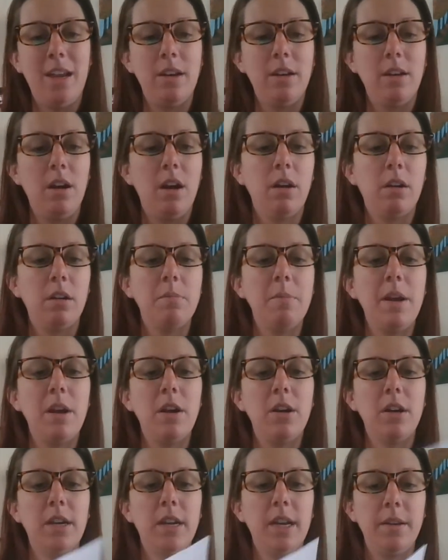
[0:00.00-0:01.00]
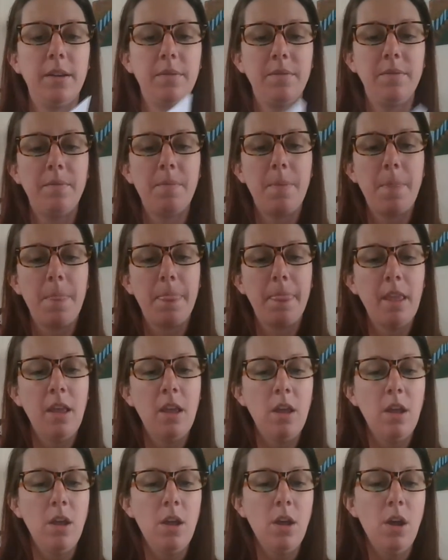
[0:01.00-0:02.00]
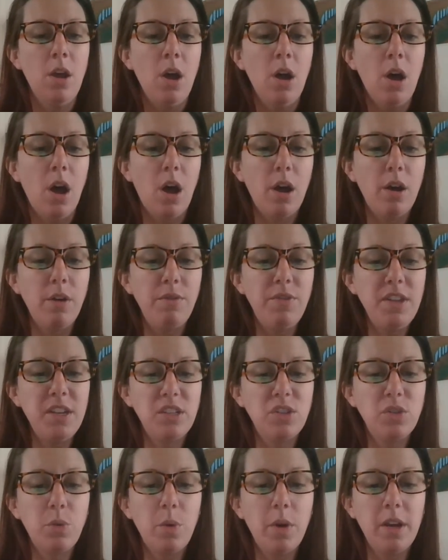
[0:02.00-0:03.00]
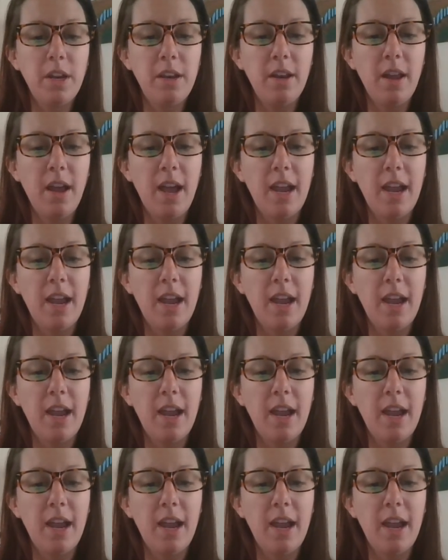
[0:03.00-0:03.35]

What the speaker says: are American. Of these 29,